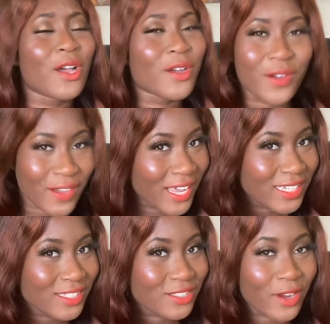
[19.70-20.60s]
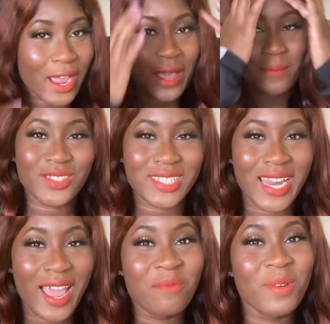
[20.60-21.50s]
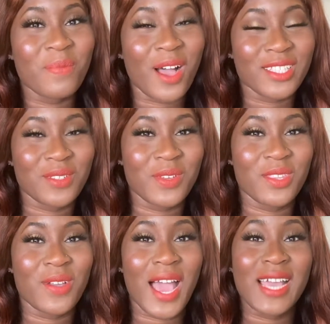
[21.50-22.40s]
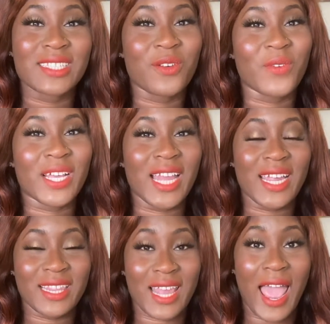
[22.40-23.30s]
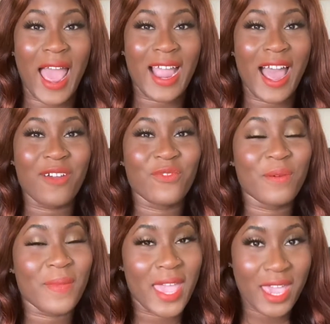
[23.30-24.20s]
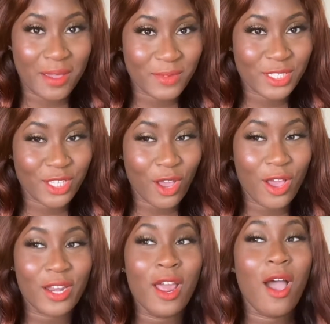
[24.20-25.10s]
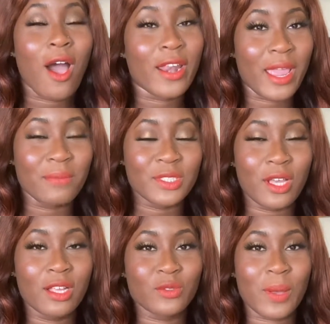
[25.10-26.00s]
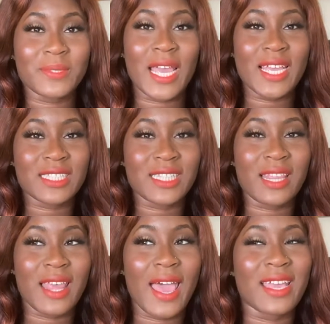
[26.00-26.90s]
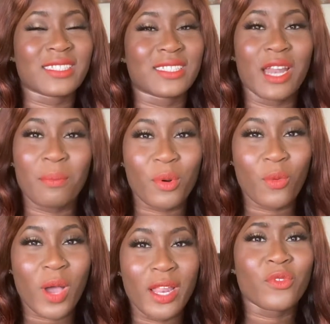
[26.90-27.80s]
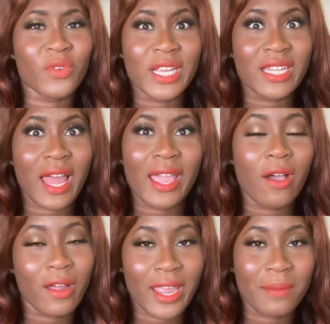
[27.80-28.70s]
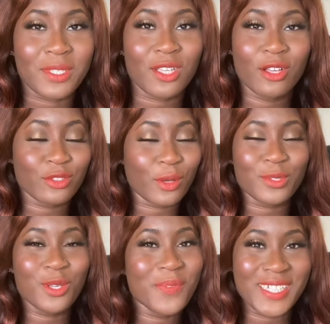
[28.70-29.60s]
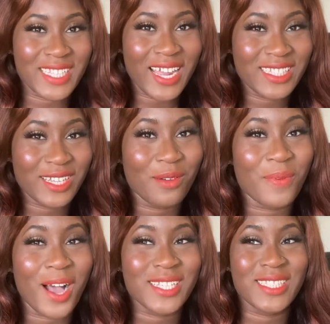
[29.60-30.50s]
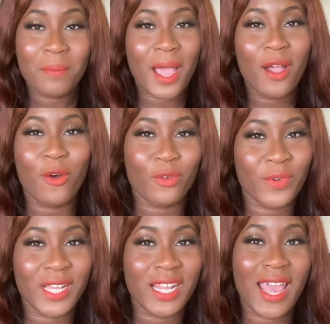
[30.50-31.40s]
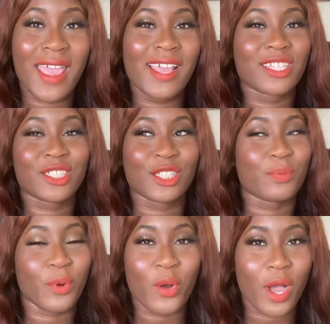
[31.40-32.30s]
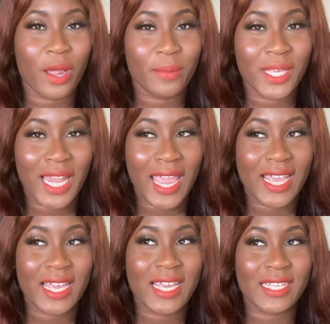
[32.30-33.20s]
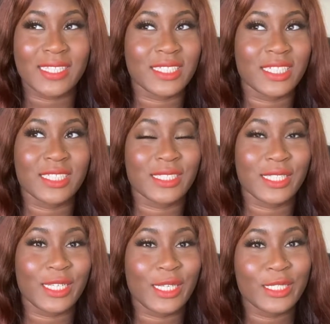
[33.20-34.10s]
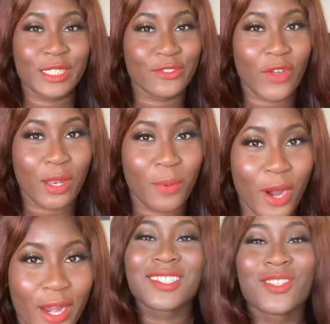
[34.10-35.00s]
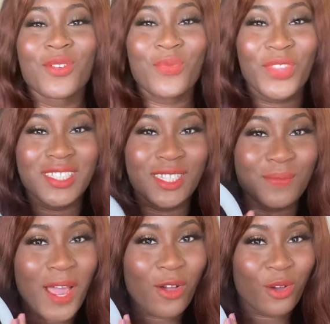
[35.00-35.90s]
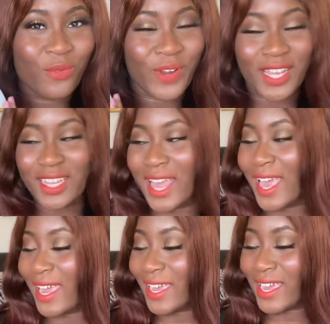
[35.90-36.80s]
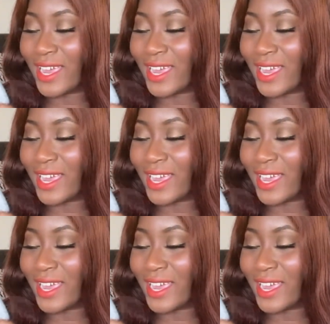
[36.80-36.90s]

go ahead and subscribe. Today I'm unboxing with you guys a ring light that I got from Amazon. On Amazon's website, it said that it's number one ring light on Amazon, so I'm super excited to unbox it. My old ring light just broke on me, like it just it just fell apart. So this is my old ring light.